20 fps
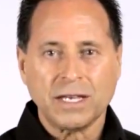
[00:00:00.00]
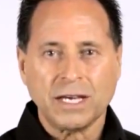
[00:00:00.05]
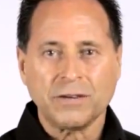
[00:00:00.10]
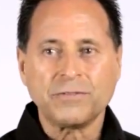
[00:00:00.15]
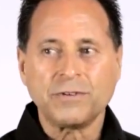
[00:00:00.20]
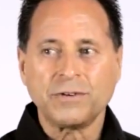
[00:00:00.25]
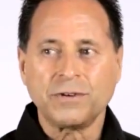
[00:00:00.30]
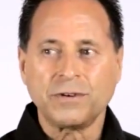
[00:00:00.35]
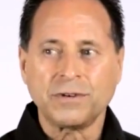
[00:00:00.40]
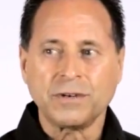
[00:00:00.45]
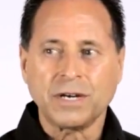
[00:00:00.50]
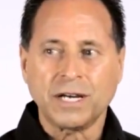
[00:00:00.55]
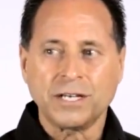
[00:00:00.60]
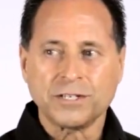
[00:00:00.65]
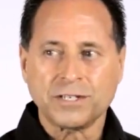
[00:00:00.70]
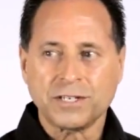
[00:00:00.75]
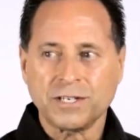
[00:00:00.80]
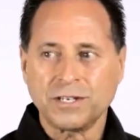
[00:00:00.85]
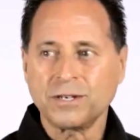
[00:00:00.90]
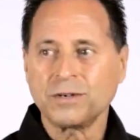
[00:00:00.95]
after
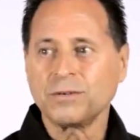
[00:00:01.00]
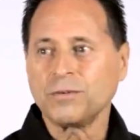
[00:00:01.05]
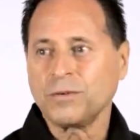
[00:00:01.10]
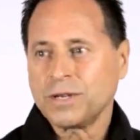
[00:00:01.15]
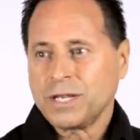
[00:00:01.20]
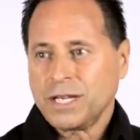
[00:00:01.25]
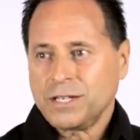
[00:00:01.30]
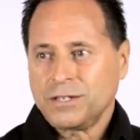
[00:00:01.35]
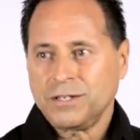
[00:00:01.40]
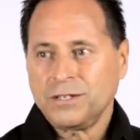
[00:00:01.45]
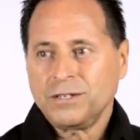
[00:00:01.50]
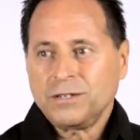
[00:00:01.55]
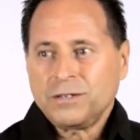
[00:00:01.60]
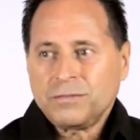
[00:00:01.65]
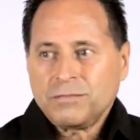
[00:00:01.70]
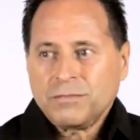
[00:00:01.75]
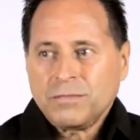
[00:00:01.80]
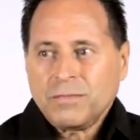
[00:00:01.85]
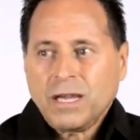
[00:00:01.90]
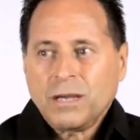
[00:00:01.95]
I share what I
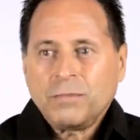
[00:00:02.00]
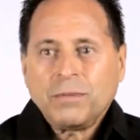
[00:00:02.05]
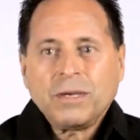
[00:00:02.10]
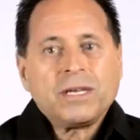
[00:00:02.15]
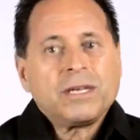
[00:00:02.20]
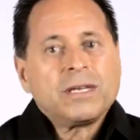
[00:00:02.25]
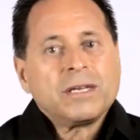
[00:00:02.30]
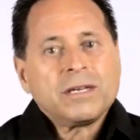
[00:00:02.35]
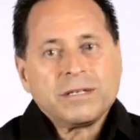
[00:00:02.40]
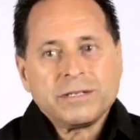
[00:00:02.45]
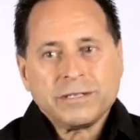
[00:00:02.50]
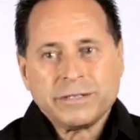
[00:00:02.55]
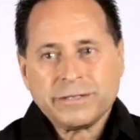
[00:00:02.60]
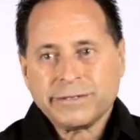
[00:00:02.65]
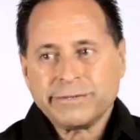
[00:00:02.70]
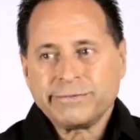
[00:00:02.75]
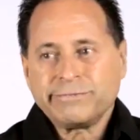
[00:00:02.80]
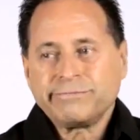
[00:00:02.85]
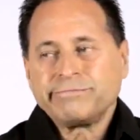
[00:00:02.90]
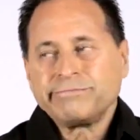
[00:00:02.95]
do, maybe
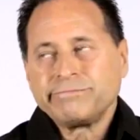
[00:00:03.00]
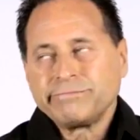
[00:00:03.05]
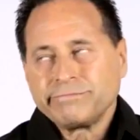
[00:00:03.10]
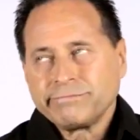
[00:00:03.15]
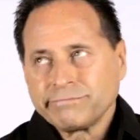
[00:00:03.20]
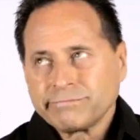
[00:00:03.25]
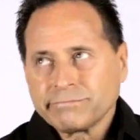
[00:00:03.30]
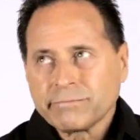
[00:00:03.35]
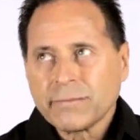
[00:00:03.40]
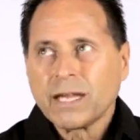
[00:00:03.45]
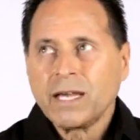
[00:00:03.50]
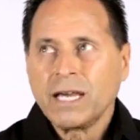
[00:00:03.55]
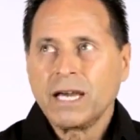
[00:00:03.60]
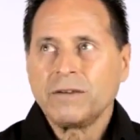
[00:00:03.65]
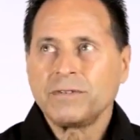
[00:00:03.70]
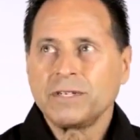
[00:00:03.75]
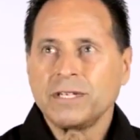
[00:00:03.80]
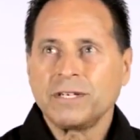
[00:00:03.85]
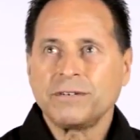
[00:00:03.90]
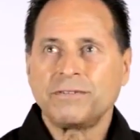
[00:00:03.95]
you'll
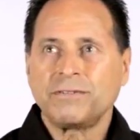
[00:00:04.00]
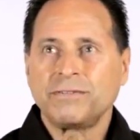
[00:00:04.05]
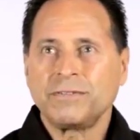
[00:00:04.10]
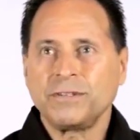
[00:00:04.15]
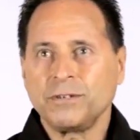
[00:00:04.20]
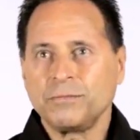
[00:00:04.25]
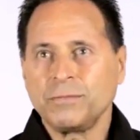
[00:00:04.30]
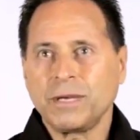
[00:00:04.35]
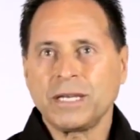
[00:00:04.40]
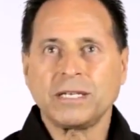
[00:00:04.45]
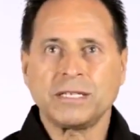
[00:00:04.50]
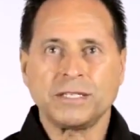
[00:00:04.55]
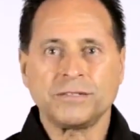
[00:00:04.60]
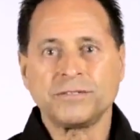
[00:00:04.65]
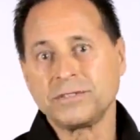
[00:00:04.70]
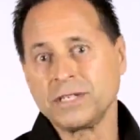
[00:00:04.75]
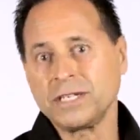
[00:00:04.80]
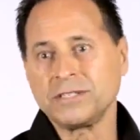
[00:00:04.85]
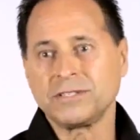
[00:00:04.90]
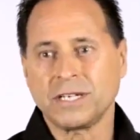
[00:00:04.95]
make
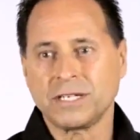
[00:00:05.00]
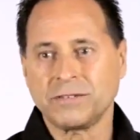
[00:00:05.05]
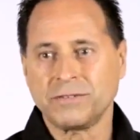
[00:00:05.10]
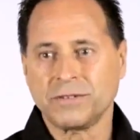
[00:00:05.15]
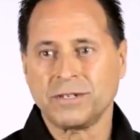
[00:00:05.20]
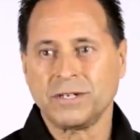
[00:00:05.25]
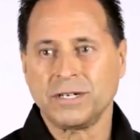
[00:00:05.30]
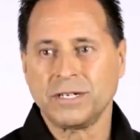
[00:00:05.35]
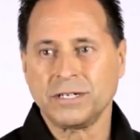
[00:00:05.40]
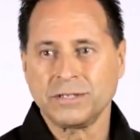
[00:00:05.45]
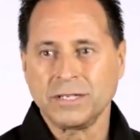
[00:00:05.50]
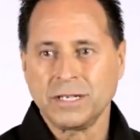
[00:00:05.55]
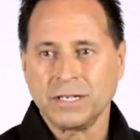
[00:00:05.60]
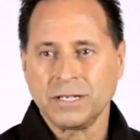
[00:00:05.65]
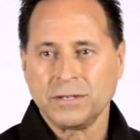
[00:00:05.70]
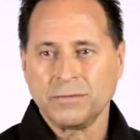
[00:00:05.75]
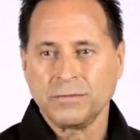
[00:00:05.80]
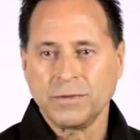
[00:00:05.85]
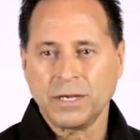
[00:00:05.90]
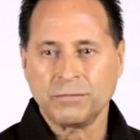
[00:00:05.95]
enough sense out of it all
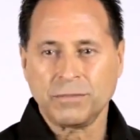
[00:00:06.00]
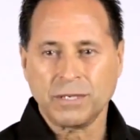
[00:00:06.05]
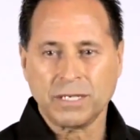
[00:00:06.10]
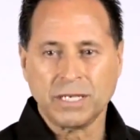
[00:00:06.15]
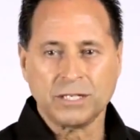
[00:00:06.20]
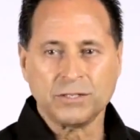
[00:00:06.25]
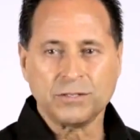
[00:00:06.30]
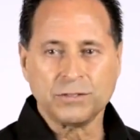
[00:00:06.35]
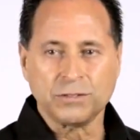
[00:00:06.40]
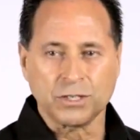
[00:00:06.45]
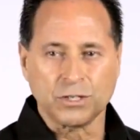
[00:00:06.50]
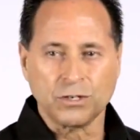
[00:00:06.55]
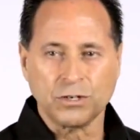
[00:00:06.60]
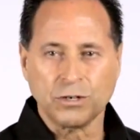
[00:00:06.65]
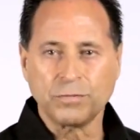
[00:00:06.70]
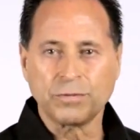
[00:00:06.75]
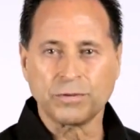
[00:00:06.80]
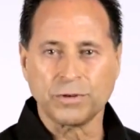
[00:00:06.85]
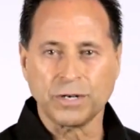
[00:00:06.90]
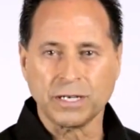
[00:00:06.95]
and begin to
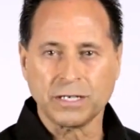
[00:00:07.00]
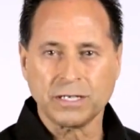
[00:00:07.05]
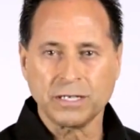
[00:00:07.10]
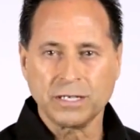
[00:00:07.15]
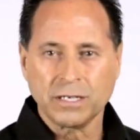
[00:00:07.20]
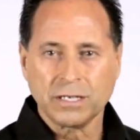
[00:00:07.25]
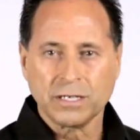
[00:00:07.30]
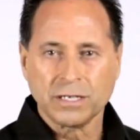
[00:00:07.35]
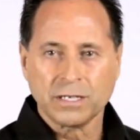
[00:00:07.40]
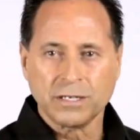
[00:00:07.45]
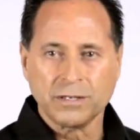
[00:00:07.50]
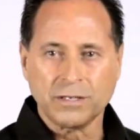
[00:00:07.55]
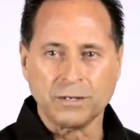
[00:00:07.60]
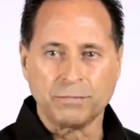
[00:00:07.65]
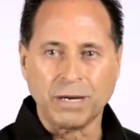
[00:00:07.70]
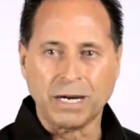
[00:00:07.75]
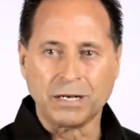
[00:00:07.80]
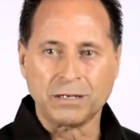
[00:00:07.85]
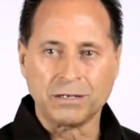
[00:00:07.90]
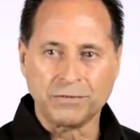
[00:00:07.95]
incorporate
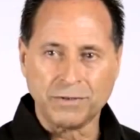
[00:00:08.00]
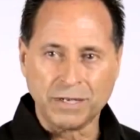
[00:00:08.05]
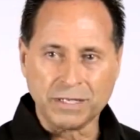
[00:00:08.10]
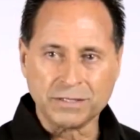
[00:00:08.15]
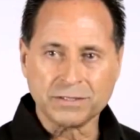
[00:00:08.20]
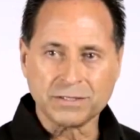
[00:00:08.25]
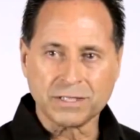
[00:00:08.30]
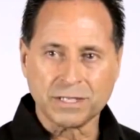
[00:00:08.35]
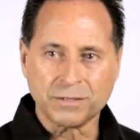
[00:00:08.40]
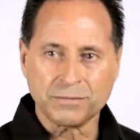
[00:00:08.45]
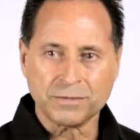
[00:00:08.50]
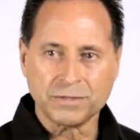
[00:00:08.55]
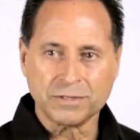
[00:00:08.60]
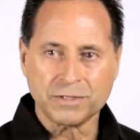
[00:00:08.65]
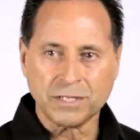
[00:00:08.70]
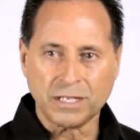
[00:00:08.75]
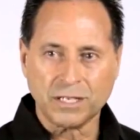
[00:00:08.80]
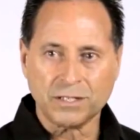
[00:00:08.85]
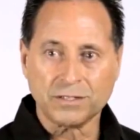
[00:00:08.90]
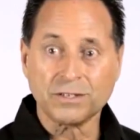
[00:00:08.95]
the power of enzymes
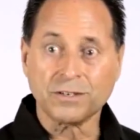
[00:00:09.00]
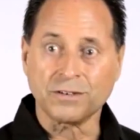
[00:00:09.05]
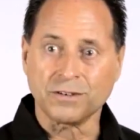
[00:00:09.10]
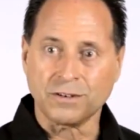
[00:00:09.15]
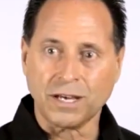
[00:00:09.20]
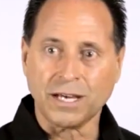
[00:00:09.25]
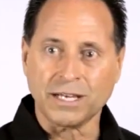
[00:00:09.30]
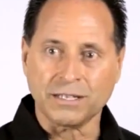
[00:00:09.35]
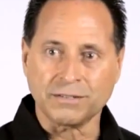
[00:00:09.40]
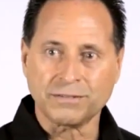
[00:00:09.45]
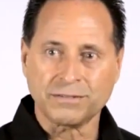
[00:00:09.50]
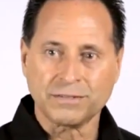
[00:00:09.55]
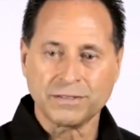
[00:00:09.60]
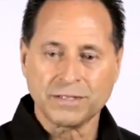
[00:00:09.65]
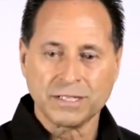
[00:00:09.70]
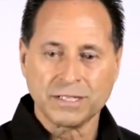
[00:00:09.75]
into your life.